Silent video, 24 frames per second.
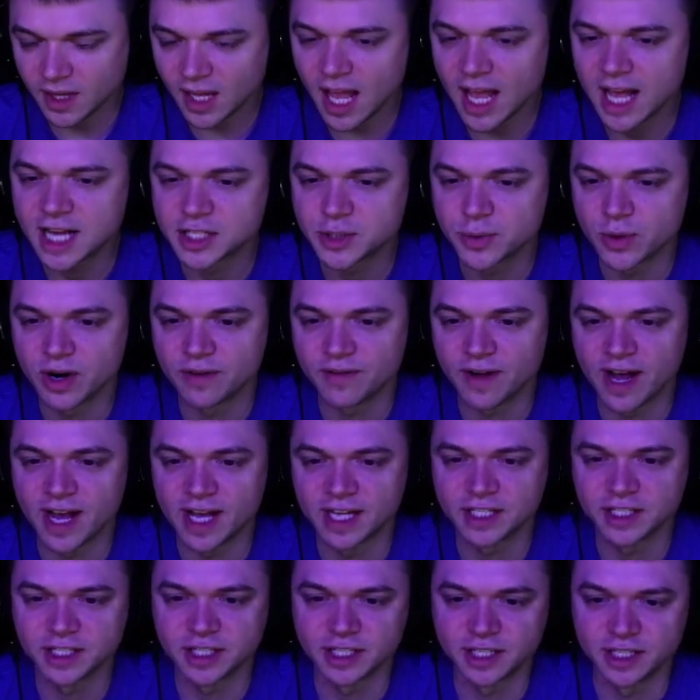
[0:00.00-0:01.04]
I swear if I
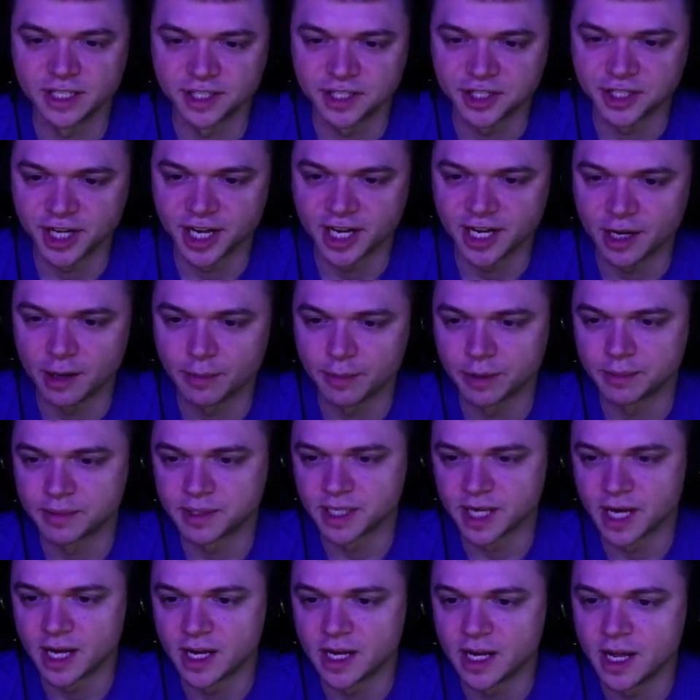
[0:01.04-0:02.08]
hatch it and it's shiny, I'll be
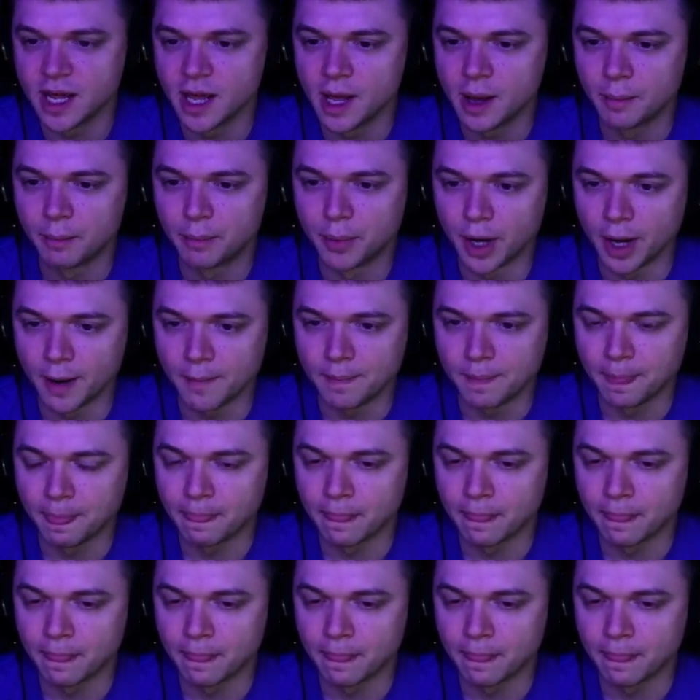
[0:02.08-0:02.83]
upset. But...